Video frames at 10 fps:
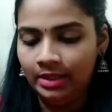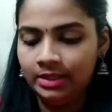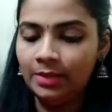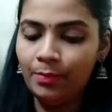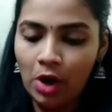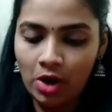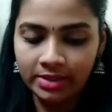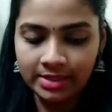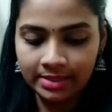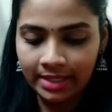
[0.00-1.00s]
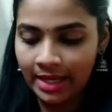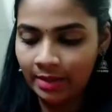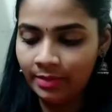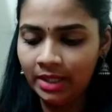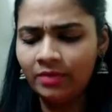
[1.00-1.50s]
The box
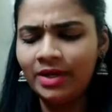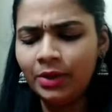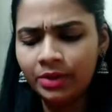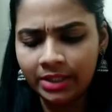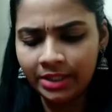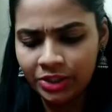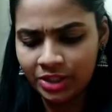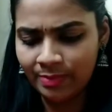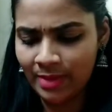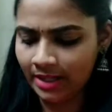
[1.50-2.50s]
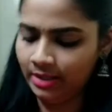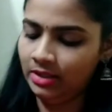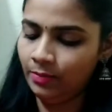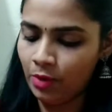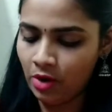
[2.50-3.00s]
came in a very good condition but the
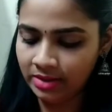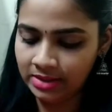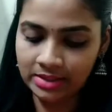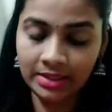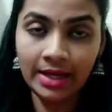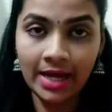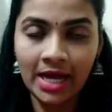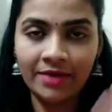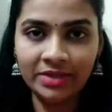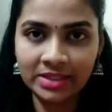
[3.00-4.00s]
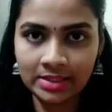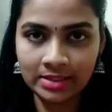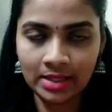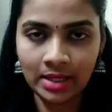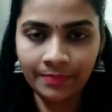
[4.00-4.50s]
box didn't have its
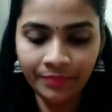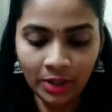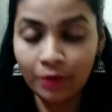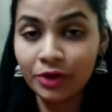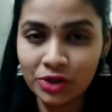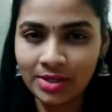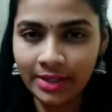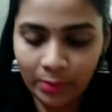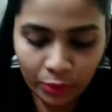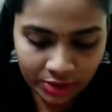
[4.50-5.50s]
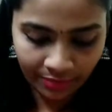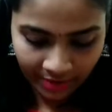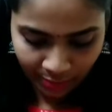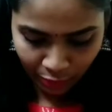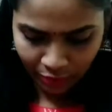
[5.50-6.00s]
uh, official name or
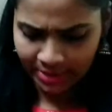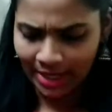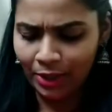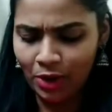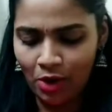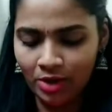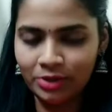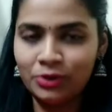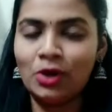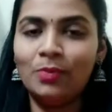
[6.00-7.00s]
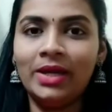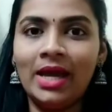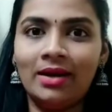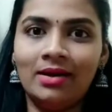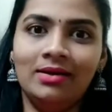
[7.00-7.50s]
something because I got a
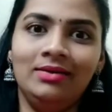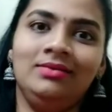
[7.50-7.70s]
Tropicana